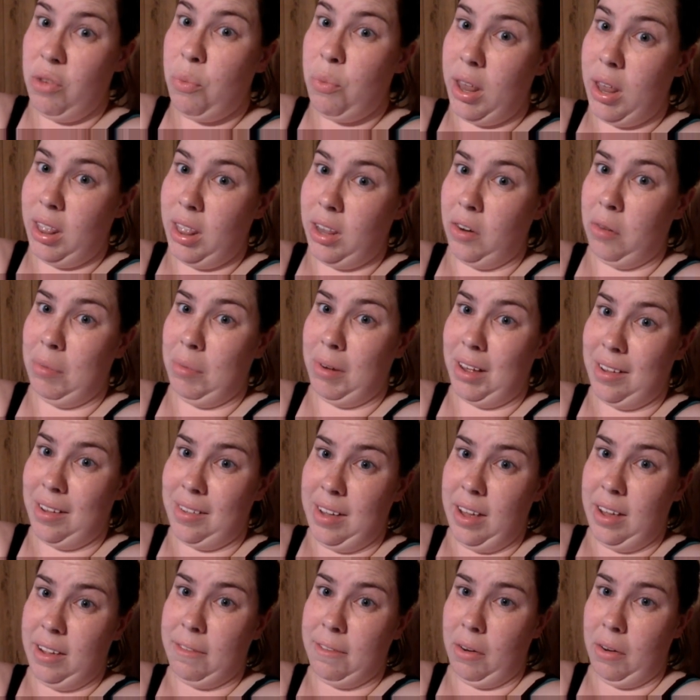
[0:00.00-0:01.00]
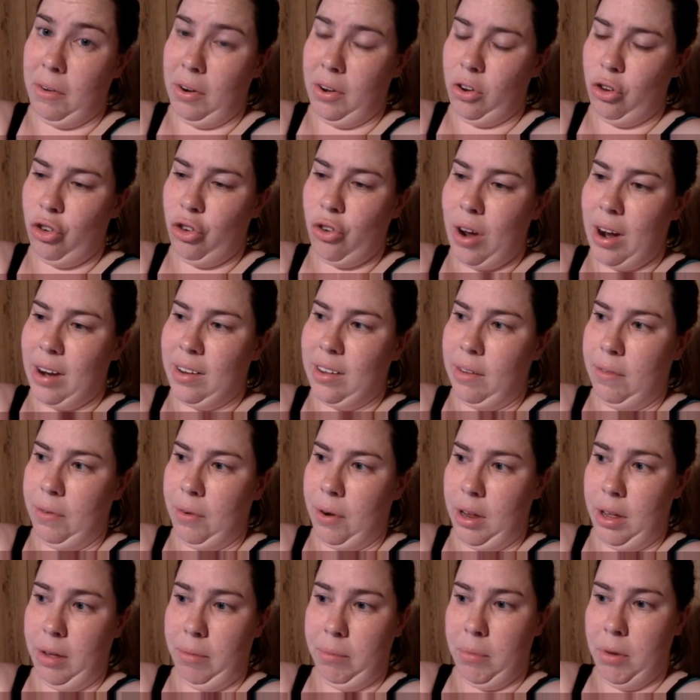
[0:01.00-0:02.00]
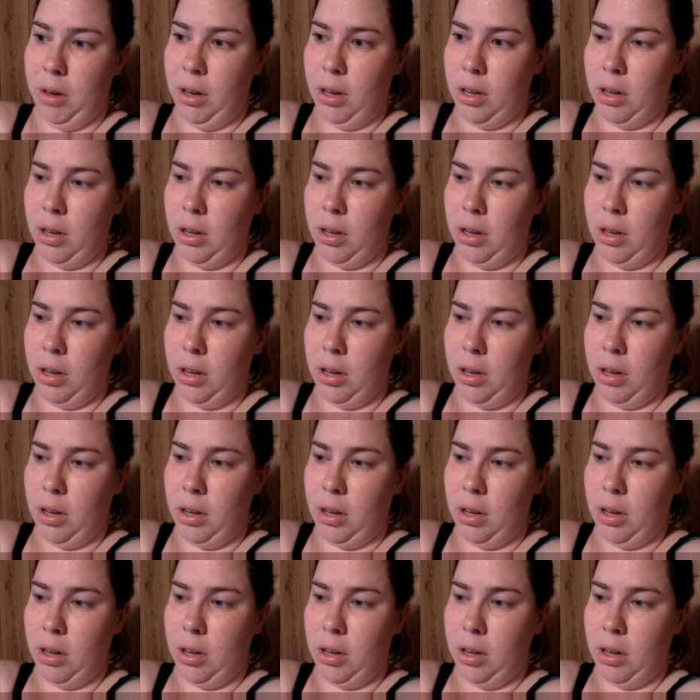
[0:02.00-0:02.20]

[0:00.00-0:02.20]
Riddler, because he's very distracting for him.